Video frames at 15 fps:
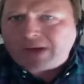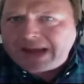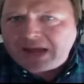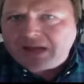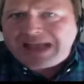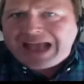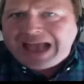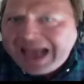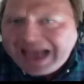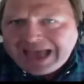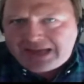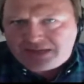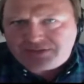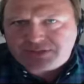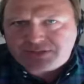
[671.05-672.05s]
ran
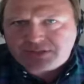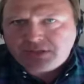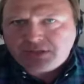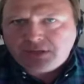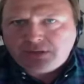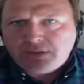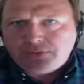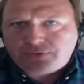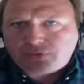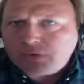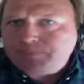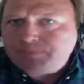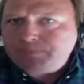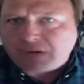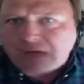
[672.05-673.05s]
ads
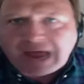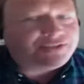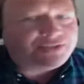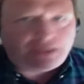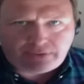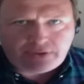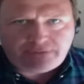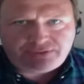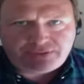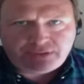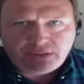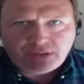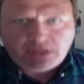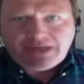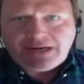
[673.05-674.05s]
through proxy
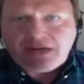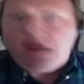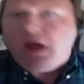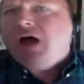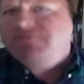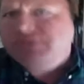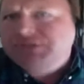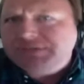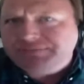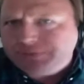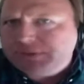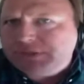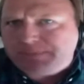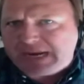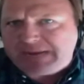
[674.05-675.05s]
groups in hundreds
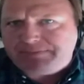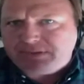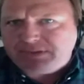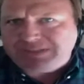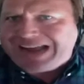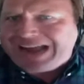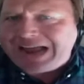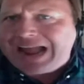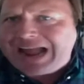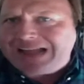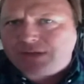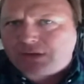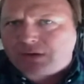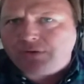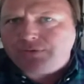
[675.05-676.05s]
of newspapers and
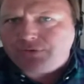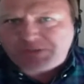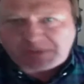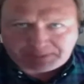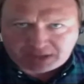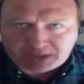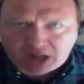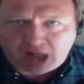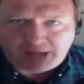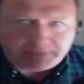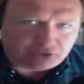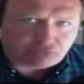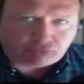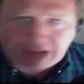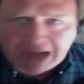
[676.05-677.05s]
had their own newspaper
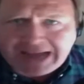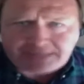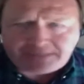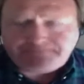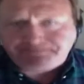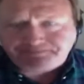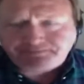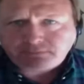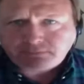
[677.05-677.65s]
columnists write